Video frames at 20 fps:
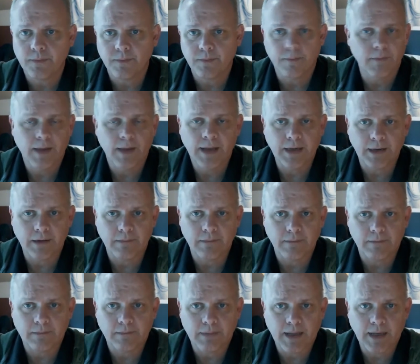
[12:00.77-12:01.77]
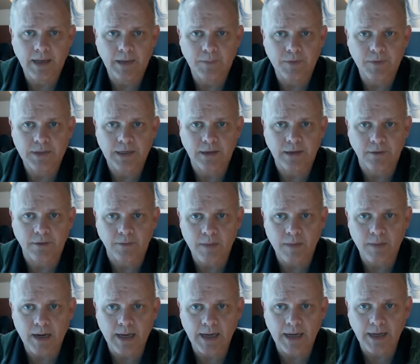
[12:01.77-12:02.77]
any particular
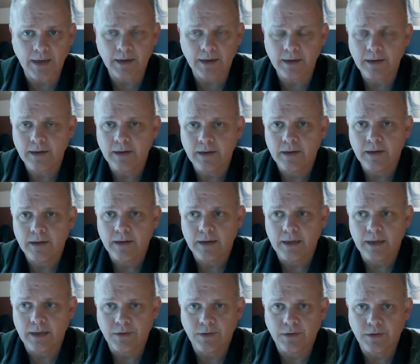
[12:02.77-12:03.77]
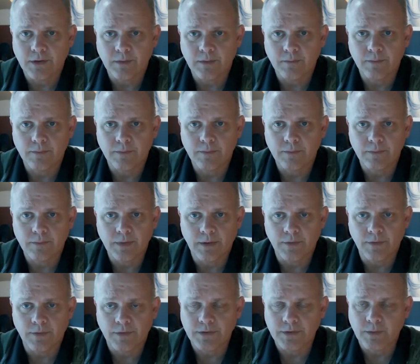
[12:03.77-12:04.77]
mic. You can, you know,
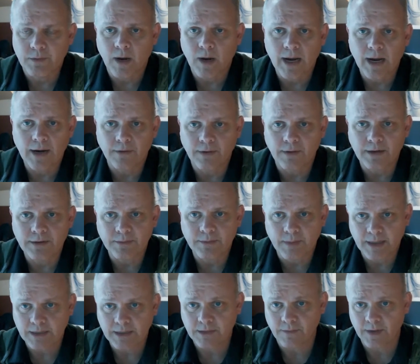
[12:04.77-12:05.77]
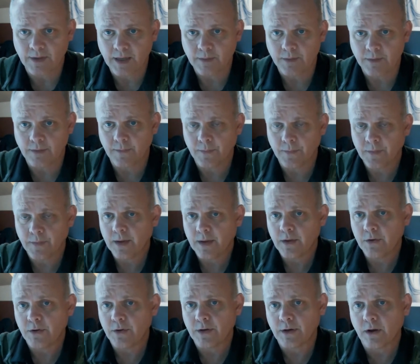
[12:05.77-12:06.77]
there's a wide range of mics available.
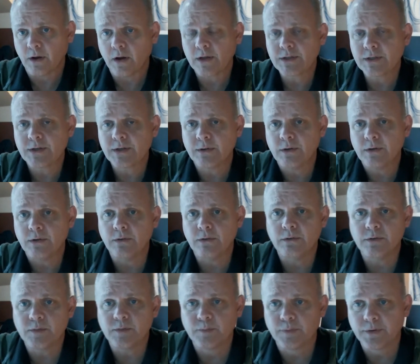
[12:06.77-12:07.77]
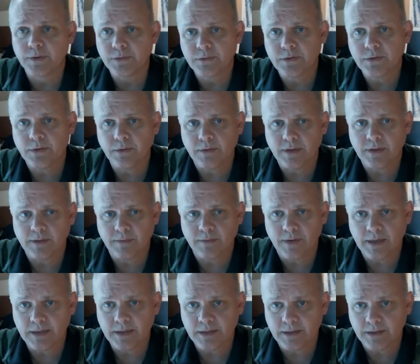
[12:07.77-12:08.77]
You can also use Bluetooth
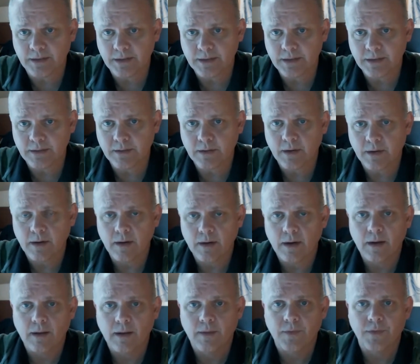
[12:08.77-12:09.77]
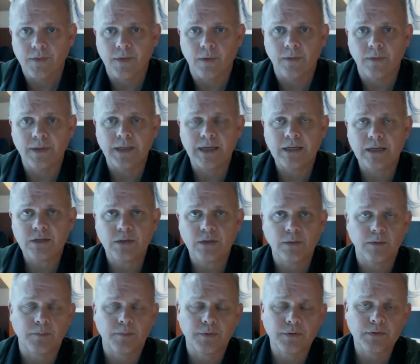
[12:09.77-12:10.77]
devices. The only issue
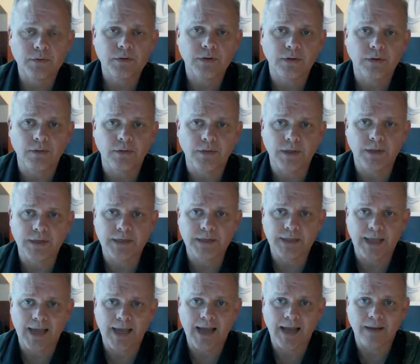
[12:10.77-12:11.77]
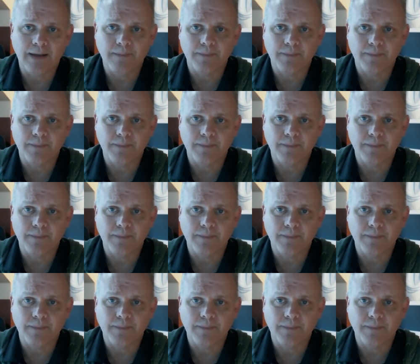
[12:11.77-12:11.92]
with Bluetooth is that